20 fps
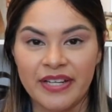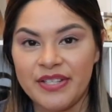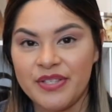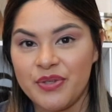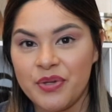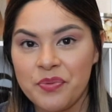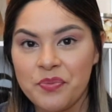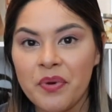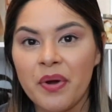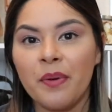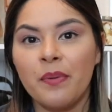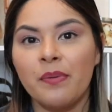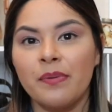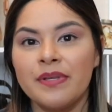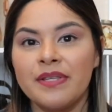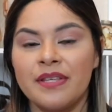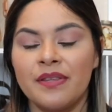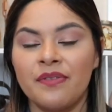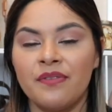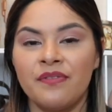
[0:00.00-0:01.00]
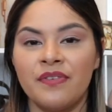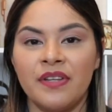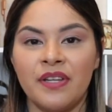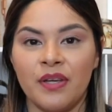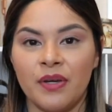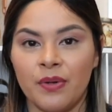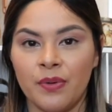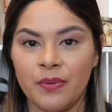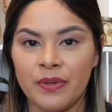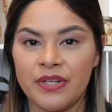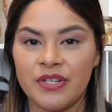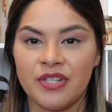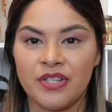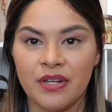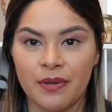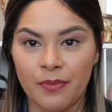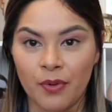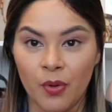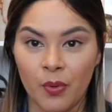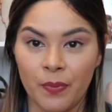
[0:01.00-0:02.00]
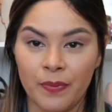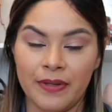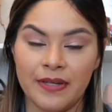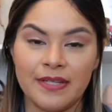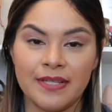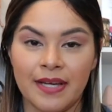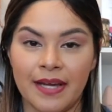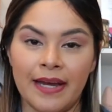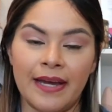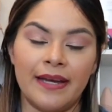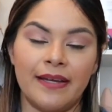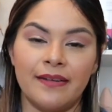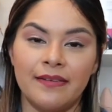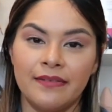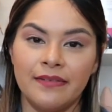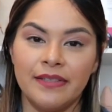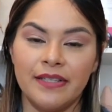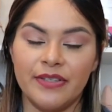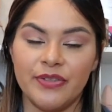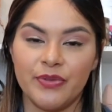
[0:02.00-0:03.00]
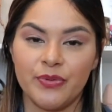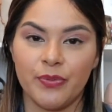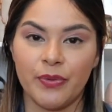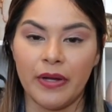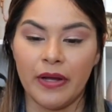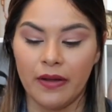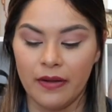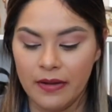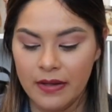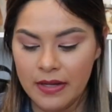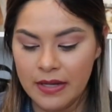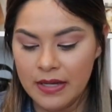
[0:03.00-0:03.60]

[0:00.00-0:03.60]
as you can probably see in the video, which I'm hoping to add as well.